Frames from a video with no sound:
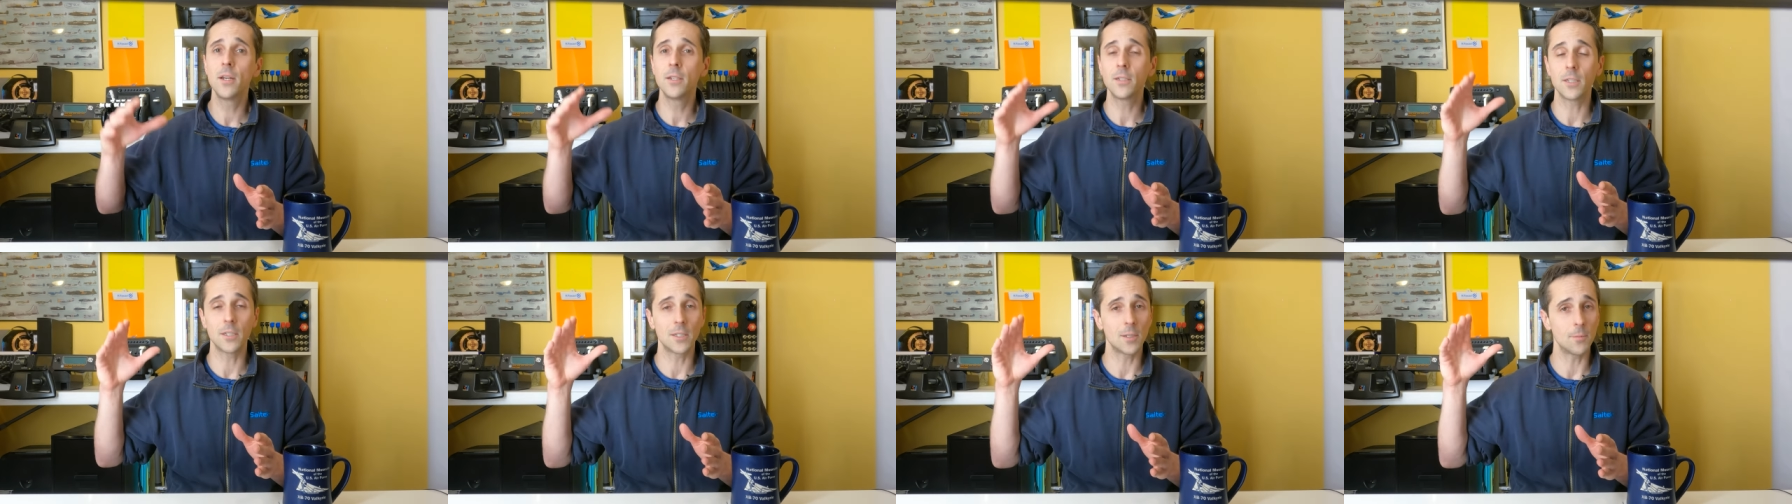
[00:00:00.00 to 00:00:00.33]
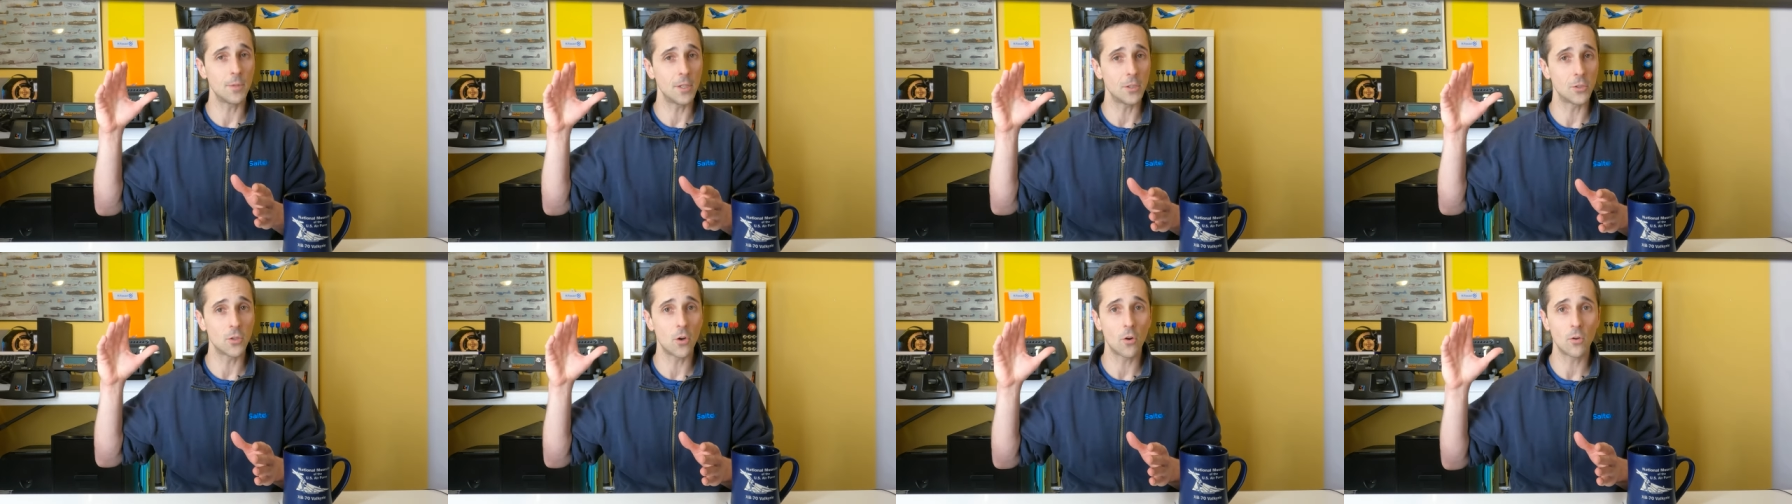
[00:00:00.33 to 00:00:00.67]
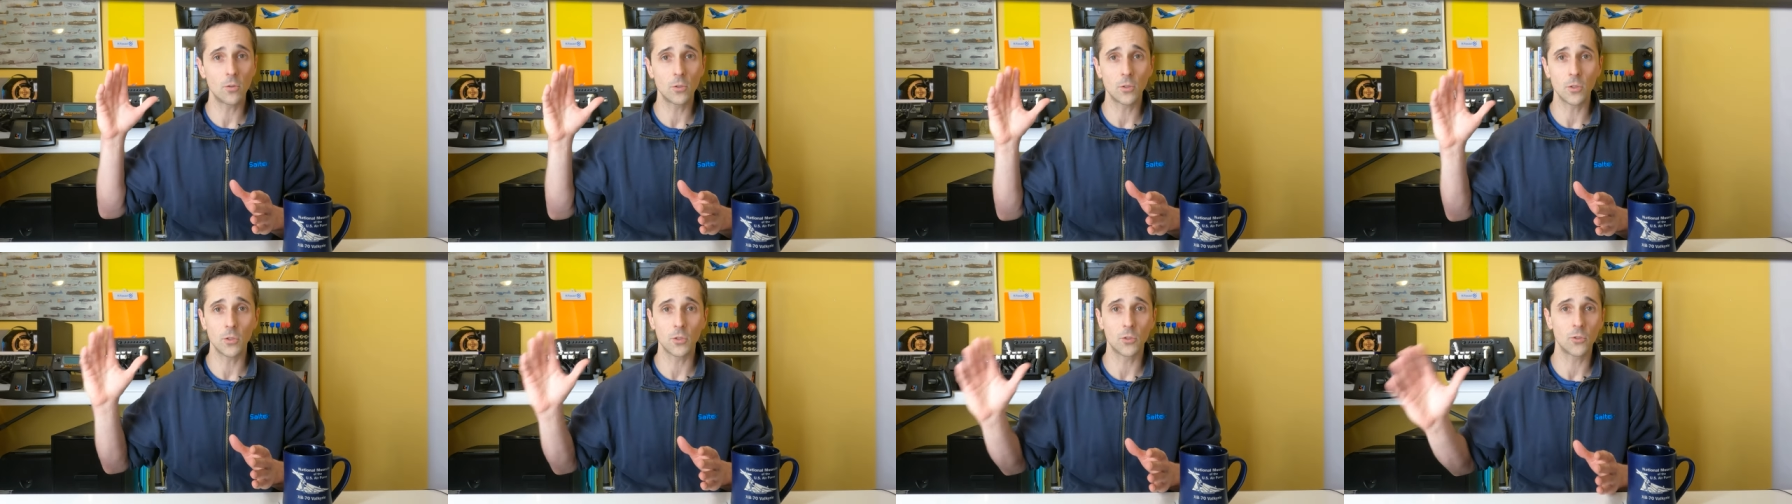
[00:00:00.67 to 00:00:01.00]
to somebody that's
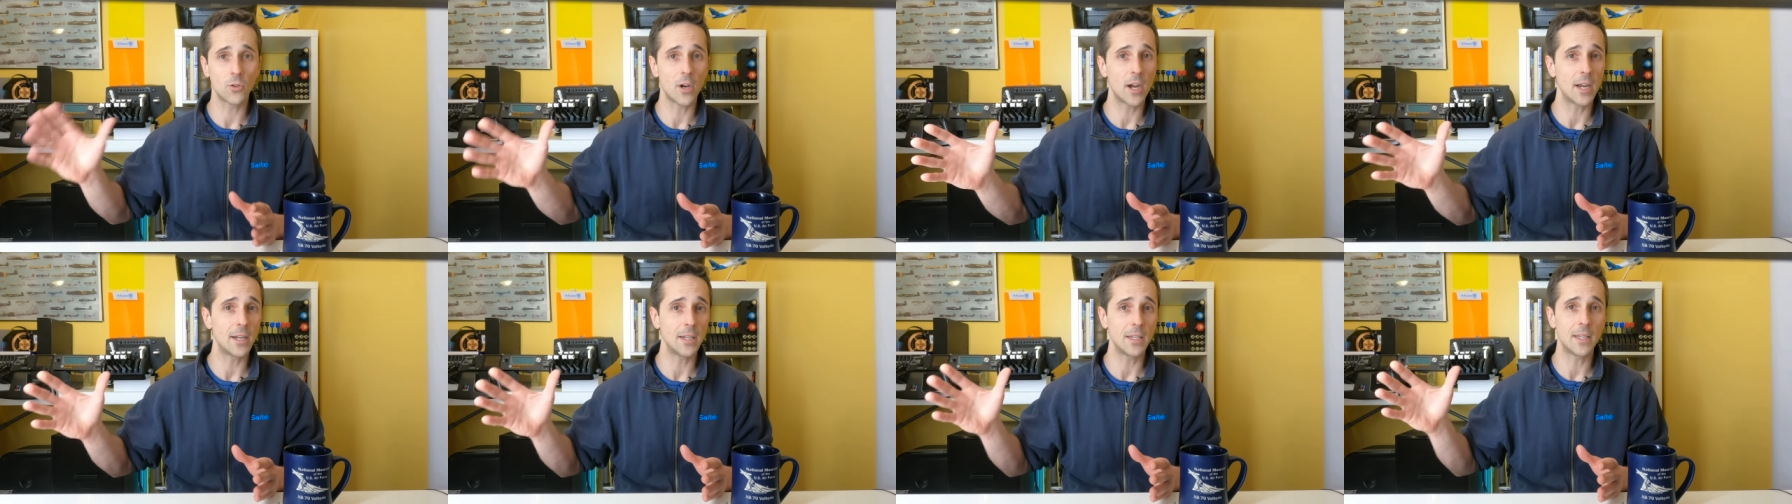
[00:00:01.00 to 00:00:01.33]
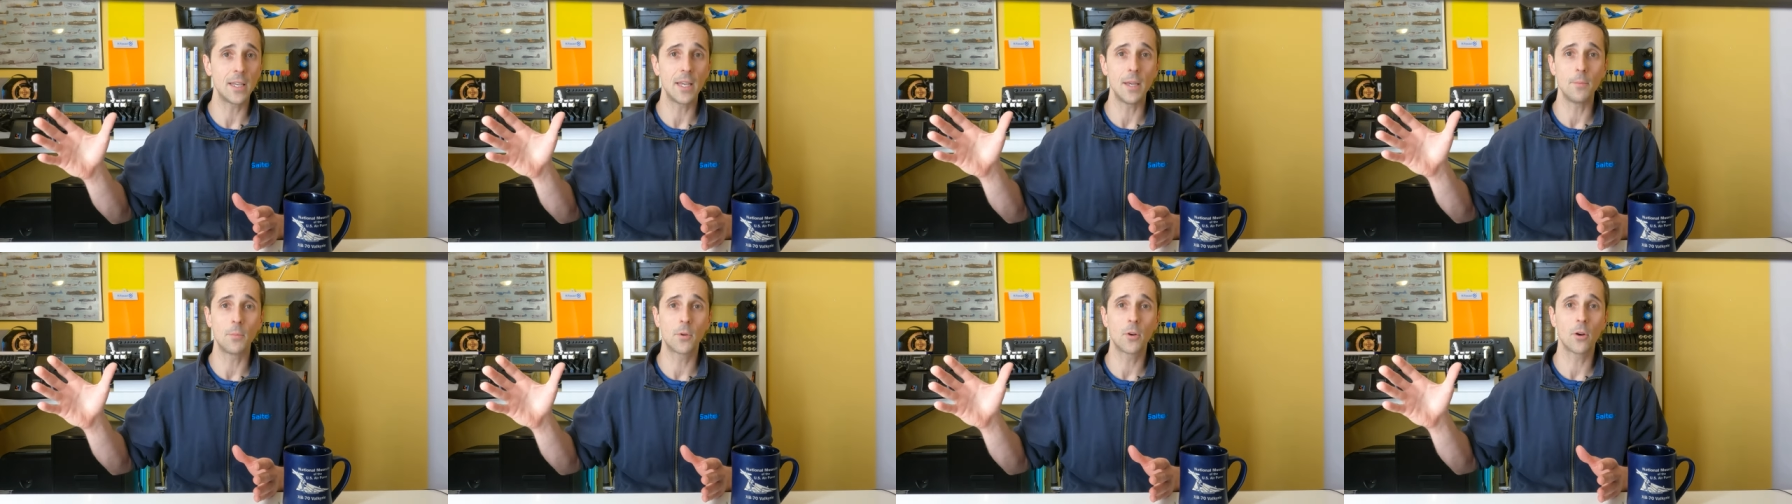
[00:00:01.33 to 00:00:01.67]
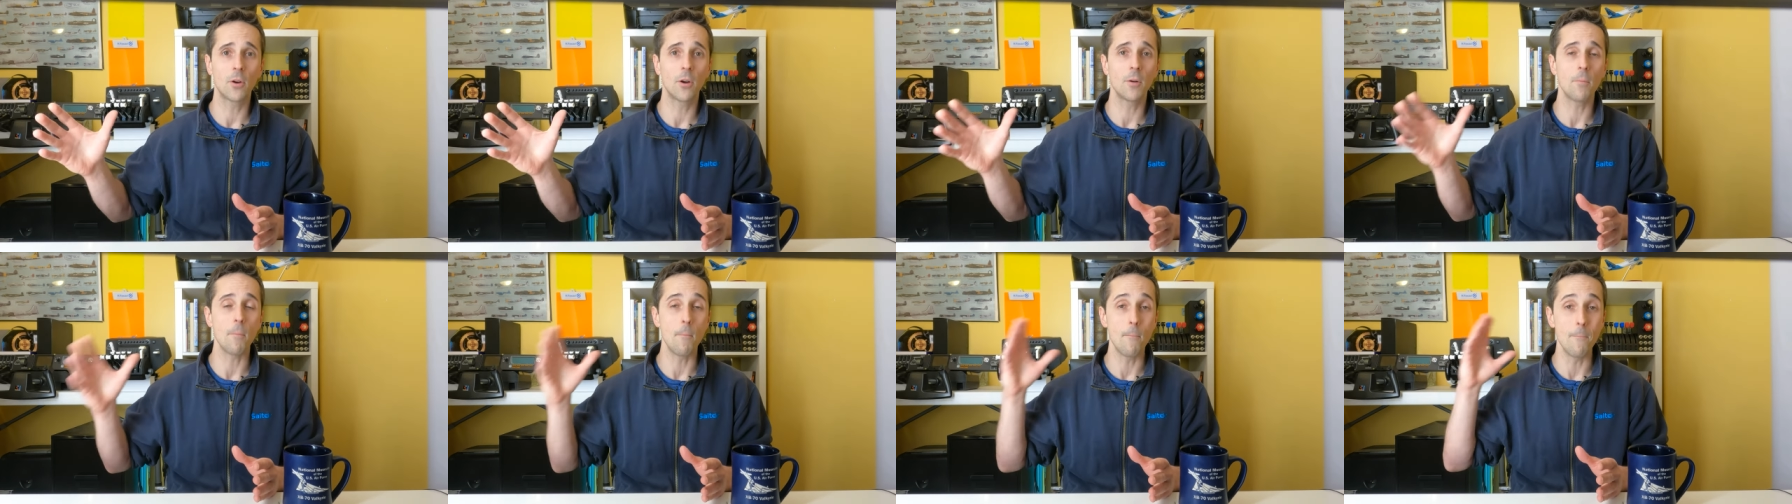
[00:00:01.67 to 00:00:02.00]
just trying to keep
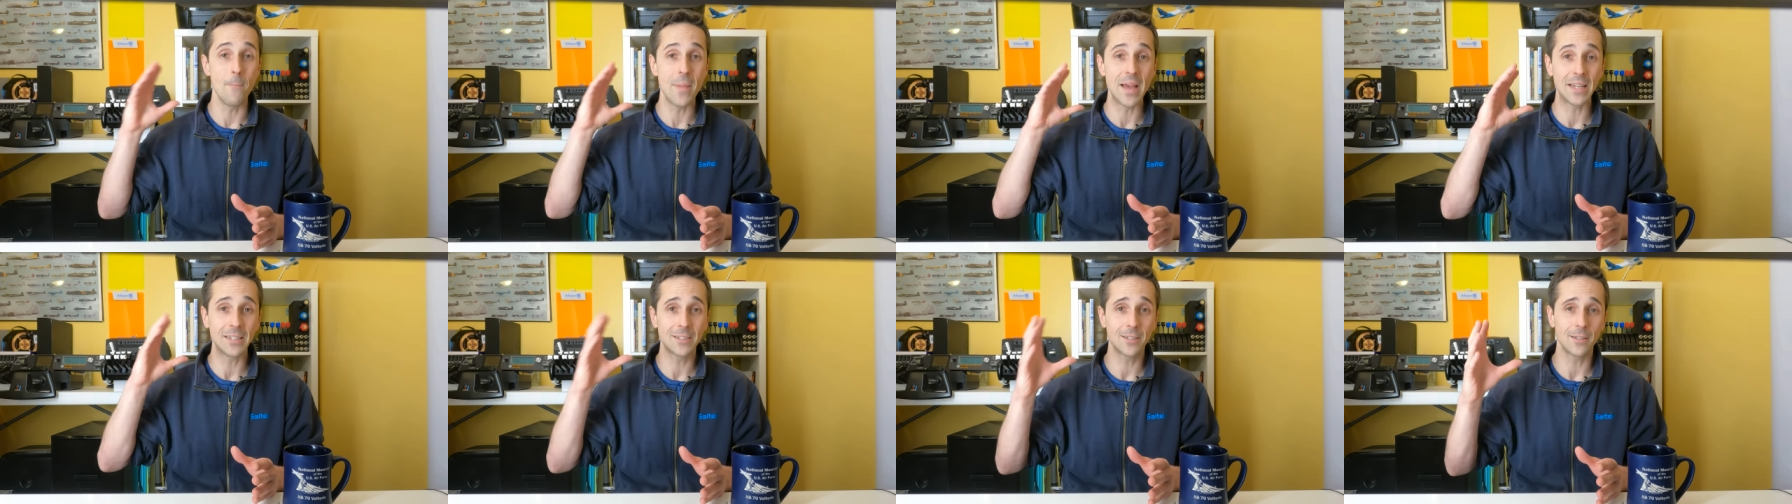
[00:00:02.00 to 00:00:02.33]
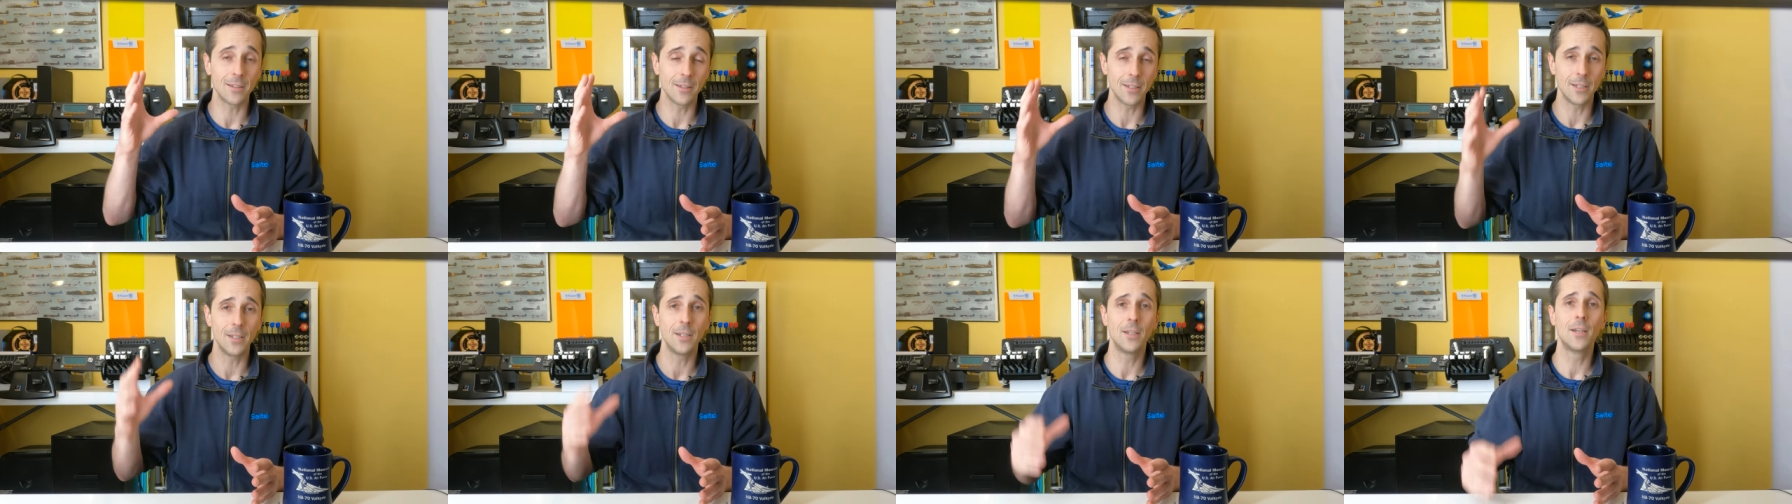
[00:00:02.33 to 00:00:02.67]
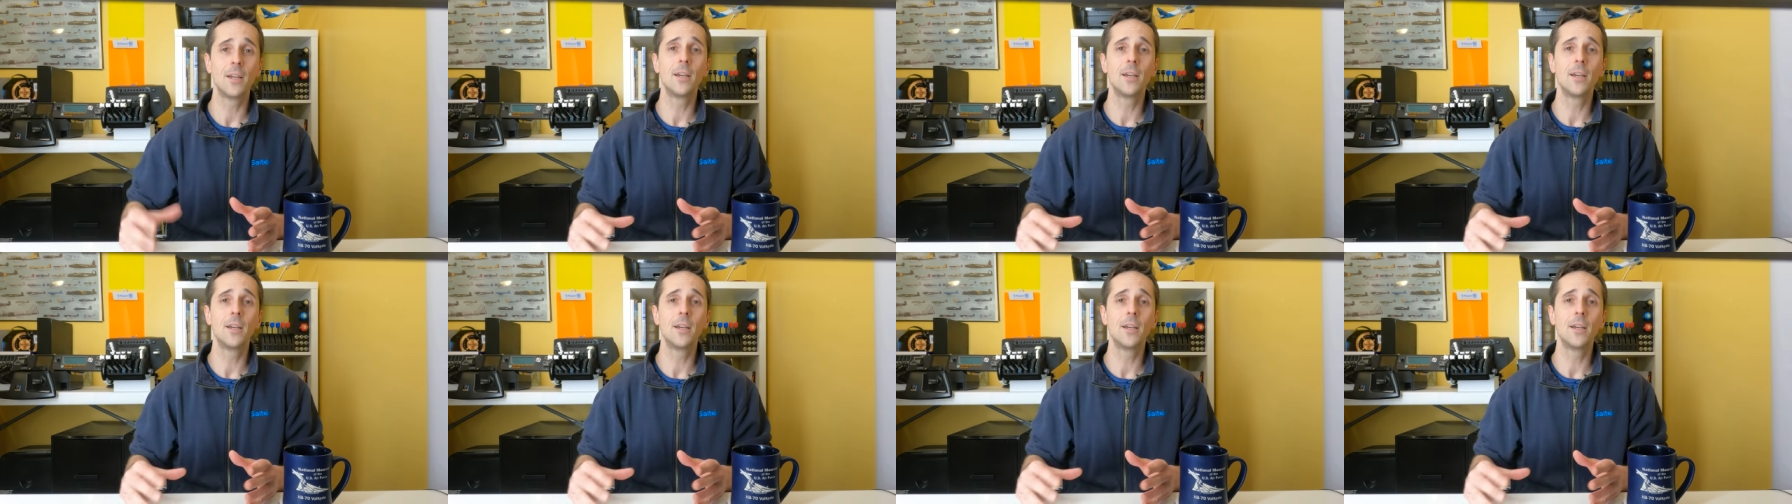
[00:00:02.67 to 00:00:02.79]
current mentally.